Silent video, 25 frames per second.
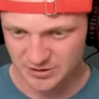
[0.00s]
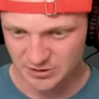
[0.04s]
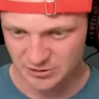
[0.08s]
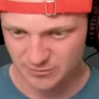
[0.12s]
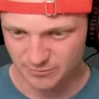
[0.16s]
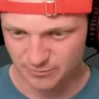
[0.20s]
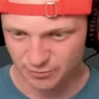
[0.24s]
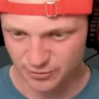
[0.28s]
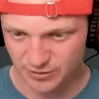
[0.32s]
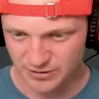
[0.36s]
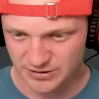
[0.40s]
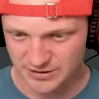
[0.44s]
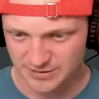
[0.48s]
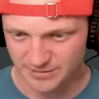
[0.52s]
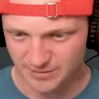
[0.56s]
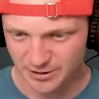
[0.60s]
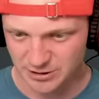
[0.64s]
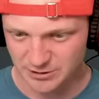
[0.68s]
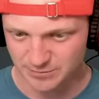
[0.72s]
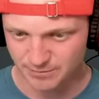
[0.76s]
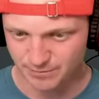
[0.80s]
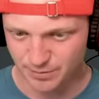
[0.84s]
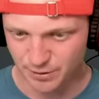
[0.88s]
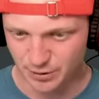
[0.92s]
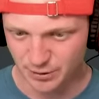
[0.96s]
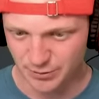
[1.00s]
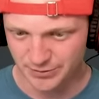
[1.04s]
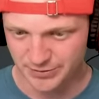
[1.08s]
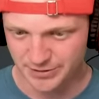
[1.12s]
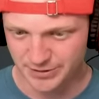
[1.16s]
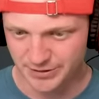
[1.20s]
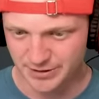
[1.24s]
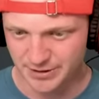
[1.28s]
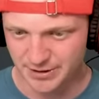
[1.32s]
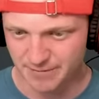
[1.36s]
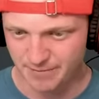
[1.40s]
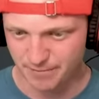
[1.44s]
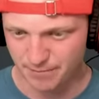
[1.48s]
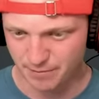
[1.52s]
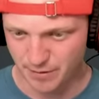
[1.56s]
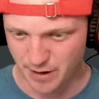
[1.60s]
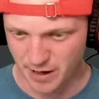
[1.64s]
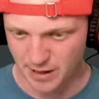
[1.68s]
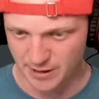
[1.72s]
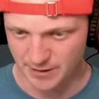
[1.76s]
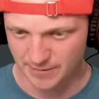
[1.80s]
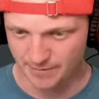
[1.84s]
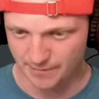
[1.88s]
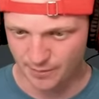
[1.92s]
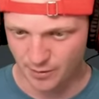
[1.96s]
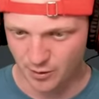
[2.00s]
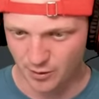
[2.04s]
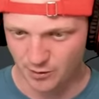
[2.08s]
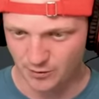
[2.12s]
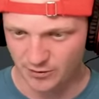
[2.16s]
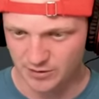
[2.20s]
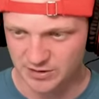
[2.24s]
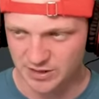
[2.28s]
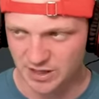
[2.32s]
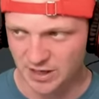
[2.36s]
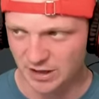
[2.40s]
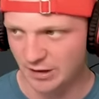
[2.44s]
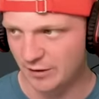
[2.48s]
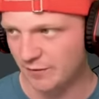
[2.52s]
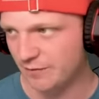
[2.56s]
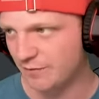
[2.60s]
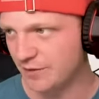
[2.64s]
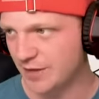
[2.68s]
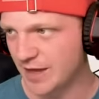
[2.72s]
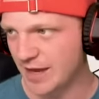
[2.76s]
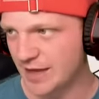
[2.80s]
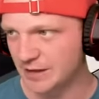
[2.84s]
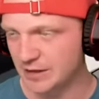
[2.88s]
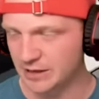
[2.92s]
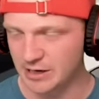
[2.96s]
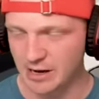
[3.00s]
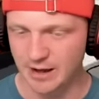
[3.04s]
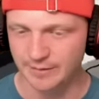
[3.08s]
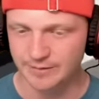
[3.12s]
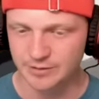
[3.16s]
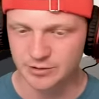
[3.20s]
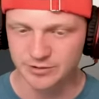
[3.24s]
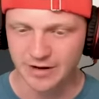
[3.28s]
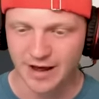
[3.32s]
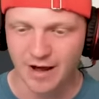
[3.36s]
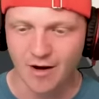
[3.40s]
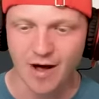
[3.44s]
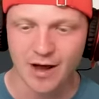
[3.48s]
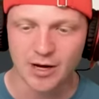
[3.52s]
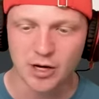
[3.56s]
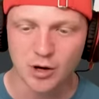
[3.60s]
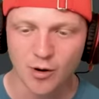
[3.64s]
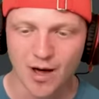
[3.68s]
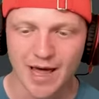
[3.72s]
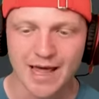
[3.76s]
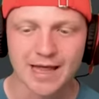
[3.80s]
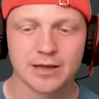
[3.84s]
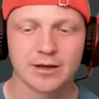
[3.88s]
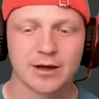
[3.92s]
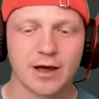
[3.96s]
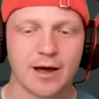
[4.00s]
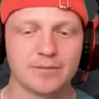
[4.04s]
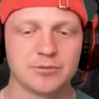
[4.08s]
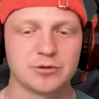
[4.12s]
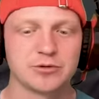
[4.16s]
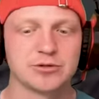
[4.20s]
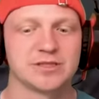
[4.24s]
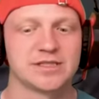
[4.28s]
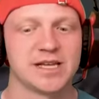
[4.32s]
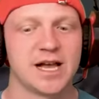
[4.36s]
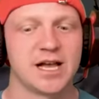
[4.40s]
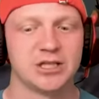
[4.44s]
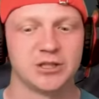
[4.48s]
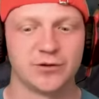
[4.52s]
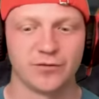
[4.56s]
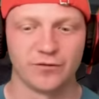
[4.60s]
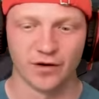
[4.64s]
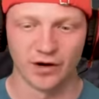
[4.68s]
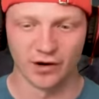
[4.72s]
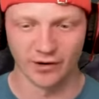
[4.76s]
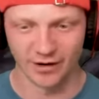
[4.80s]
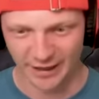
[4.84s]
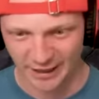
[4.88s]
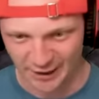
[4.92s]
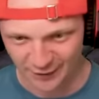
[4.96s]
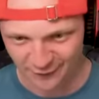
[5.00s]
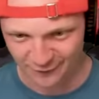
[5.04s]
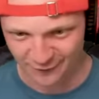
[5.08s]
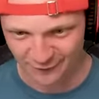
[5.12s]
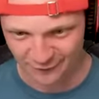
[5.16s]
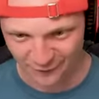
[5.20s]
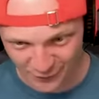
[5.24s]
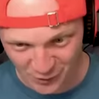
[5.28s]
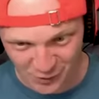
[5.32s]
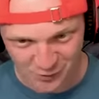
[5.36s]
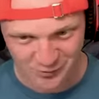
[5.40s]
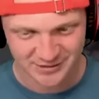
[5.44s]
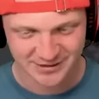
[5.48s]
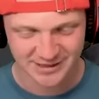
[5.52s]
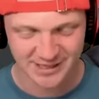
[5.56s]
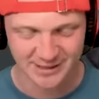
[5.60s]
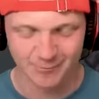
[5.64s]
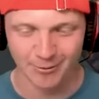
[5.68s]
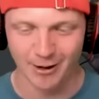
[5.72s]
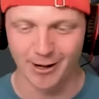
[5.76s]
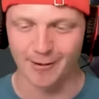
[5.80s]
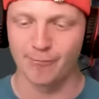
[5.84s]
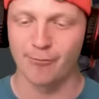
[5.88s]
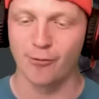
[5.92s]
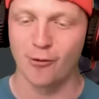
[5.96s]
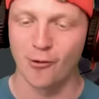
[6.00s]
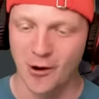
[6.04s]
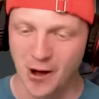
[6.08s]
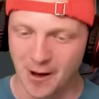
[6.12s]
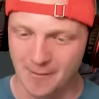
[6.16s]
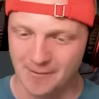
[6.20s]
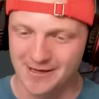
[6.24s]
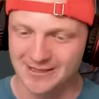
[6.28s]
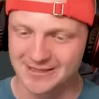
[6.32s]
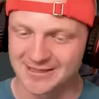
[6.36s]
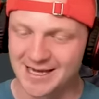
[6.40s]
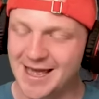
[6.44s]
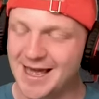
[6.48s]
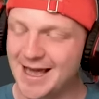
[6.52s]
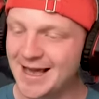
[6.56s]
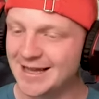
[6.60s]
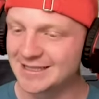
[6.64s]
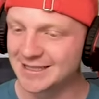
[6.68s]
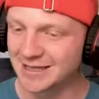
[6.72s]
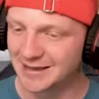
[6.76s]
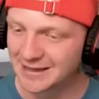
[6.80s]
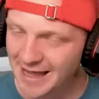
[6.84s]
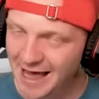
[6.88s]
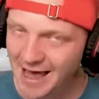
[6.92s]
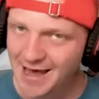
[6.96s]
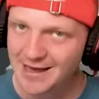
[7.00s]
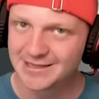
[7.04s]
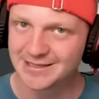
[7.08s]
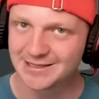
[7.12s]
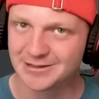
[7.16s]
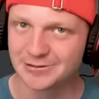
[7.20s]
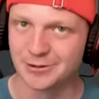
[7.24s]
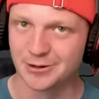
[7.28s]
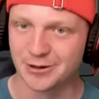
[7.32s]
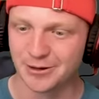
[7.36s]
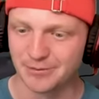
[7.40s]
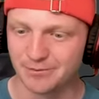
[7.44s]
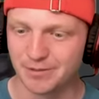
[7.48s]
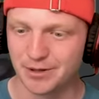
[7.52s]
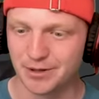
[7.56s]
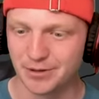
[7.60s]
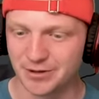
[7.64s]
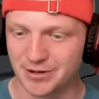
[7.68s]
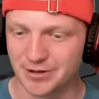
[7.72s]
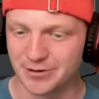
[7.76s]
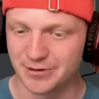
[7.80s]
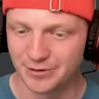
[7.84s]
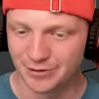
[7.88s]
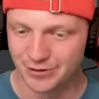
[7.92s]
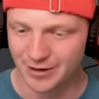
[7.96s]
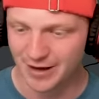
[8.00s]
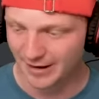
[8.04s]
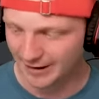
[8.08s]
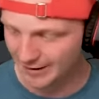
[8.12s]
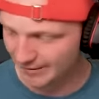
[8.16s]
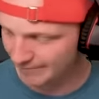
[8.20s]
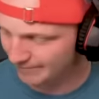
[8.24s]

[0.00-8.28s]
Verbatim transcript: to pretty much build the bottom part of the helicopter. Now, I know a helicopter sounds very confusing, but I promise it's a lot easier to build than you think.